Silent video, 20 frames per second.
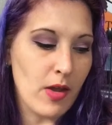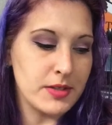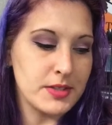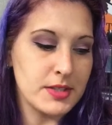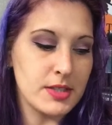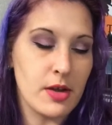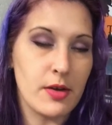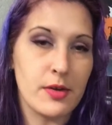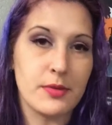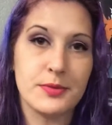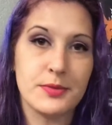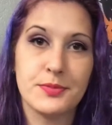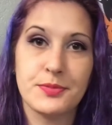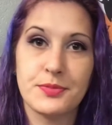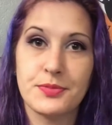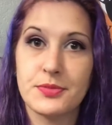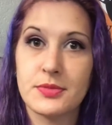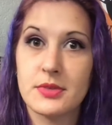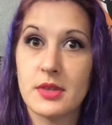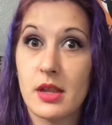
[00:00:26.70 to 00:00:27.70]
So
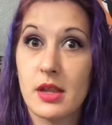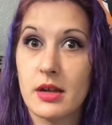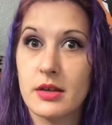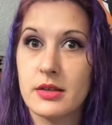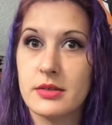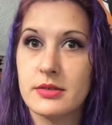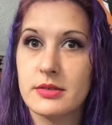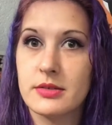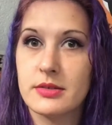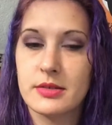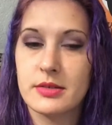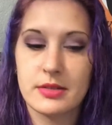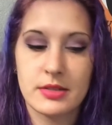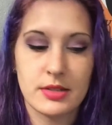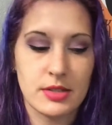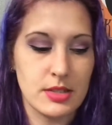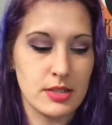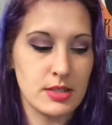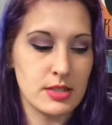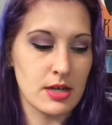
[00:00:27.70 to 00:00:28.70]

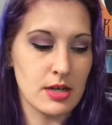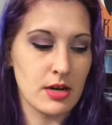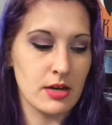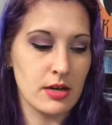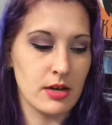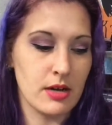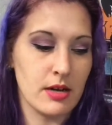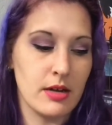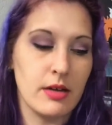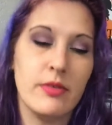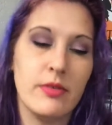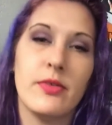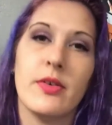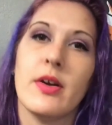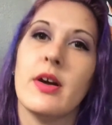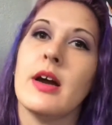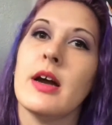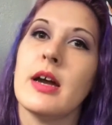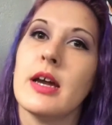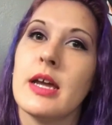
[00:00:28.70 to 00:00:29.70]
to start off
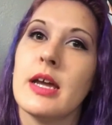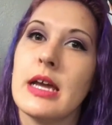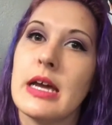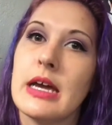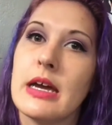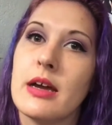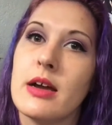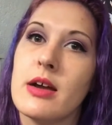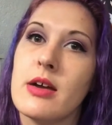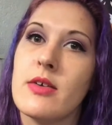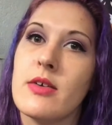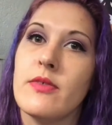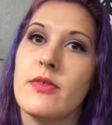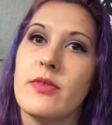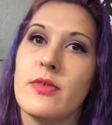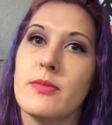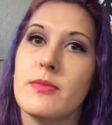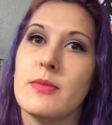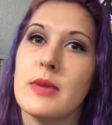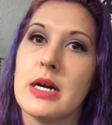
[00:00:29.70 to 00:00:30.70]
I have
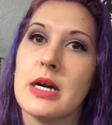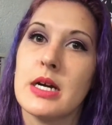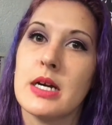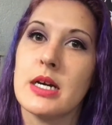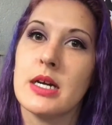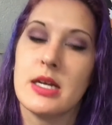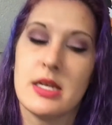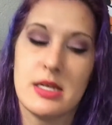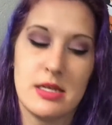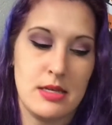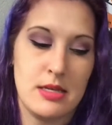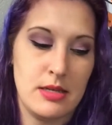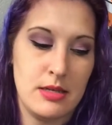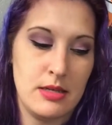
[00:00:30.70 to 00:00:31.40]
my